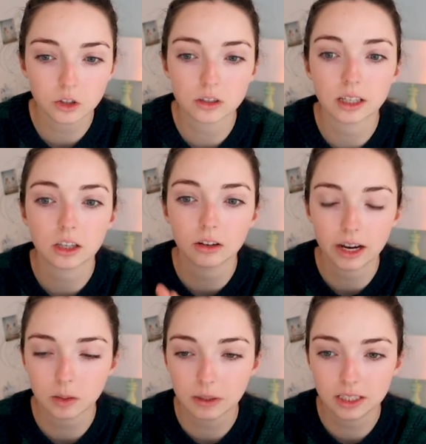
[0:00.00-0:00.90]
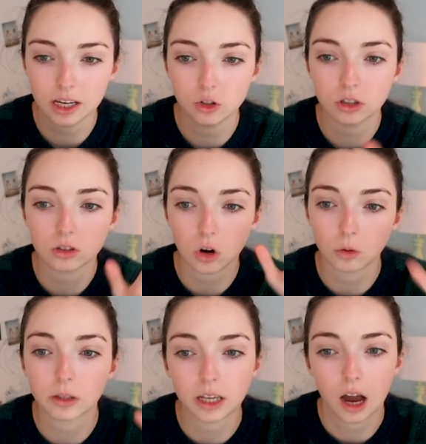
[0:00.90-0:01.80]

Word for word: It's like your expectations are really